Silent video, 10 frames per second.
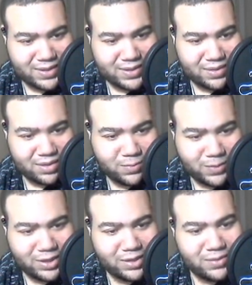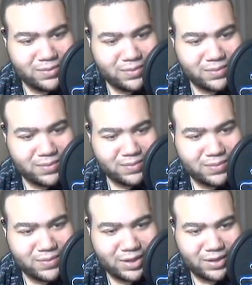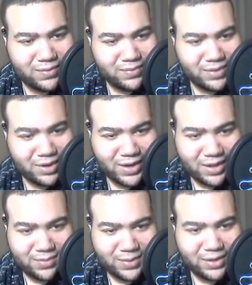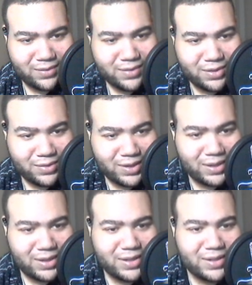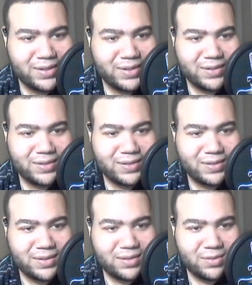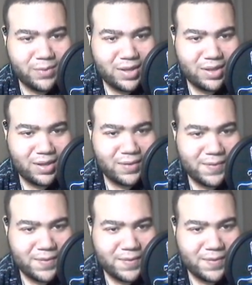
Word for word: Swallow? No, no, not Swallow. Lunala, Weezing,